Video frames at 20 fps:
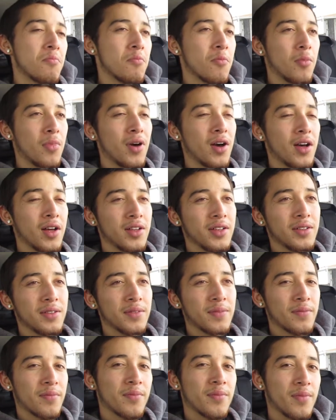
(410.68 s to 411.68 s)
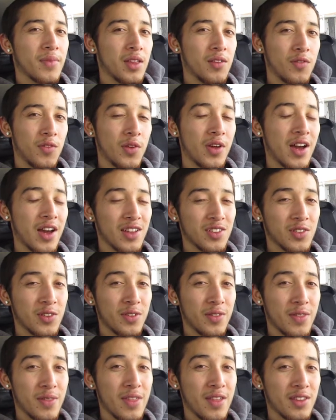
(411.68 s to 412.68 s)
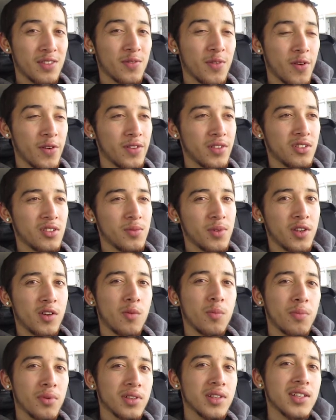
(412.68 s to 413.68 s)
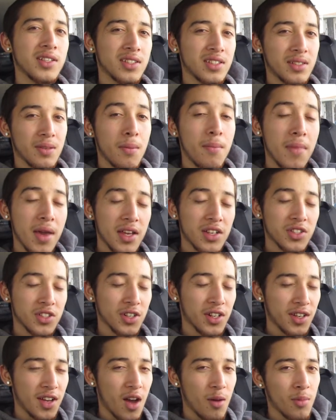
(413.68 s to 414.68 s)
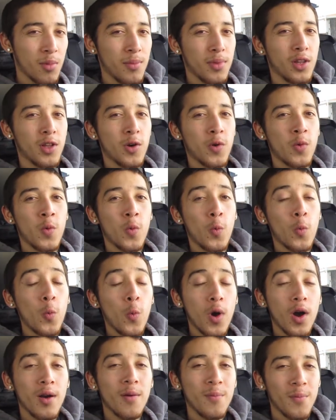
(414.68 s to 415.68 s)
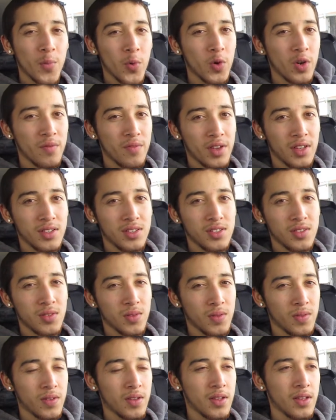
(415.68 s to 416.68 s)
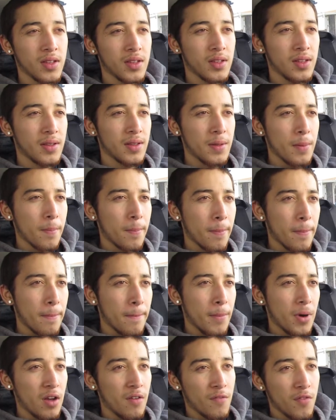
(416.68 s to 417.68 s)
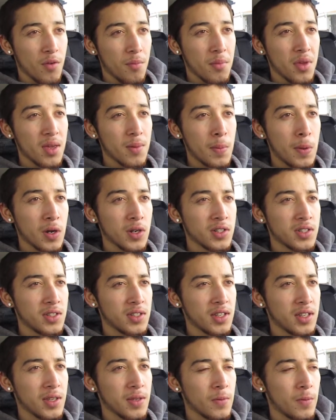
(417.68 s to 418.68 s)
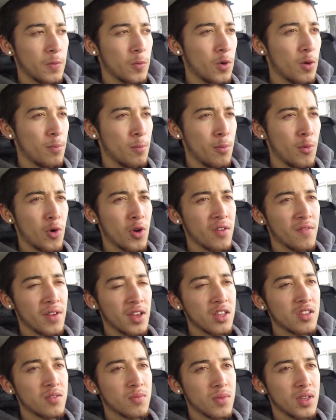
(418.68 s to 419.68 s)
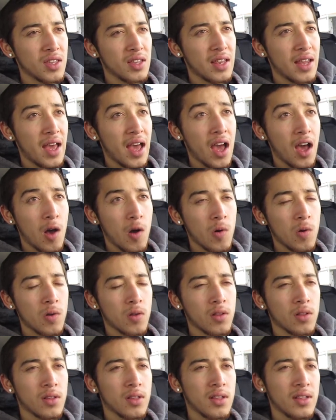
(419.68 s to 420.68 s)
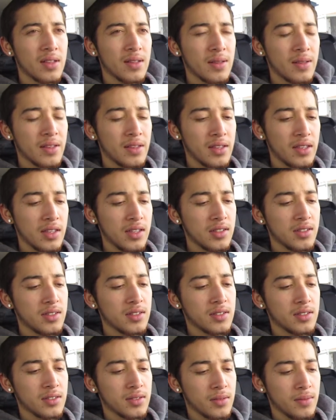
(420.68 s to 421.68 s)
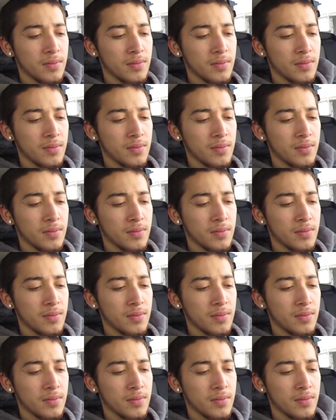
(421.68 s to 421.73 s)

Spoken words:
But if you guys are this far in this video, please make sure to comment below what motivates you. But for me personally, what motivates me now is